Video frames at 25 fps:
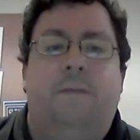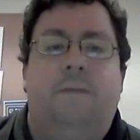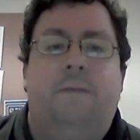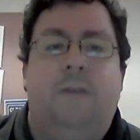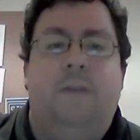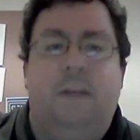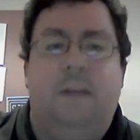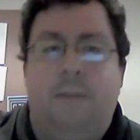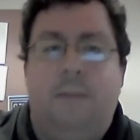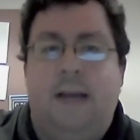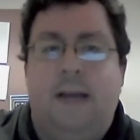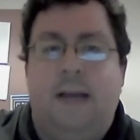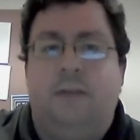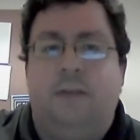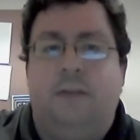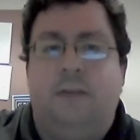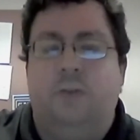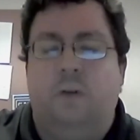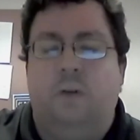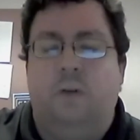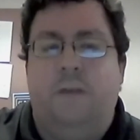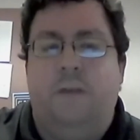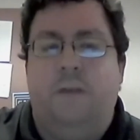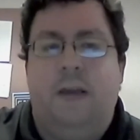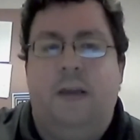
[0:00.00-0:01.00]
feedback
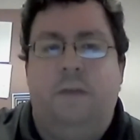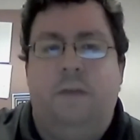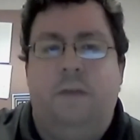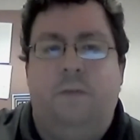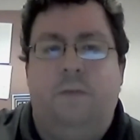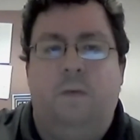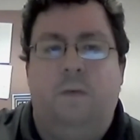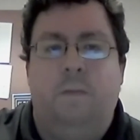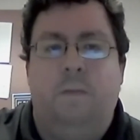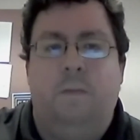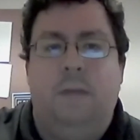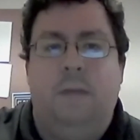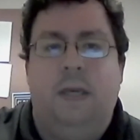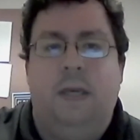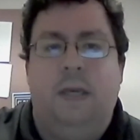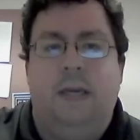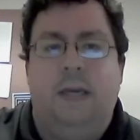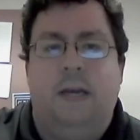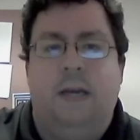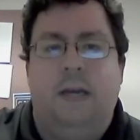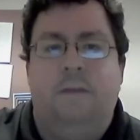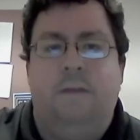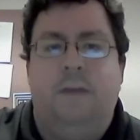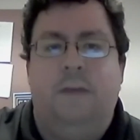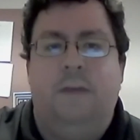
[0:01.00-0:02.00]
survey from me
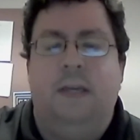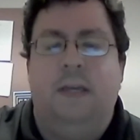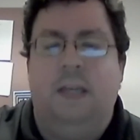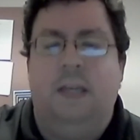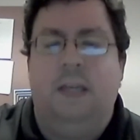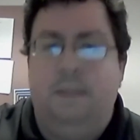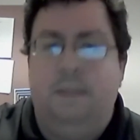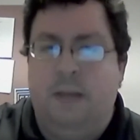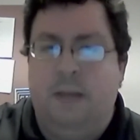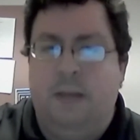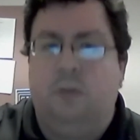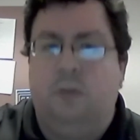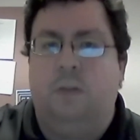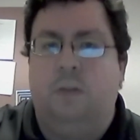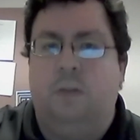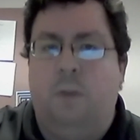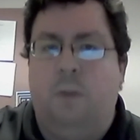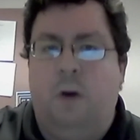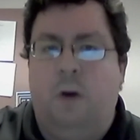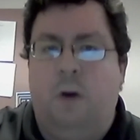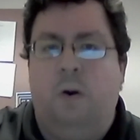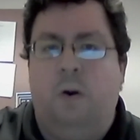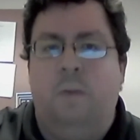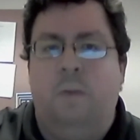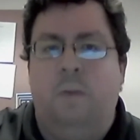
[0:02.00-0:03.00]
via email
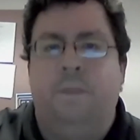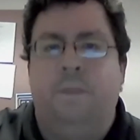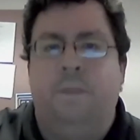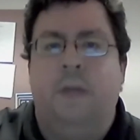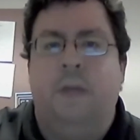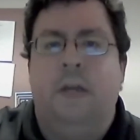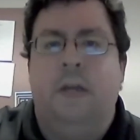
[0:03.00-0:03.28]
tomorrow.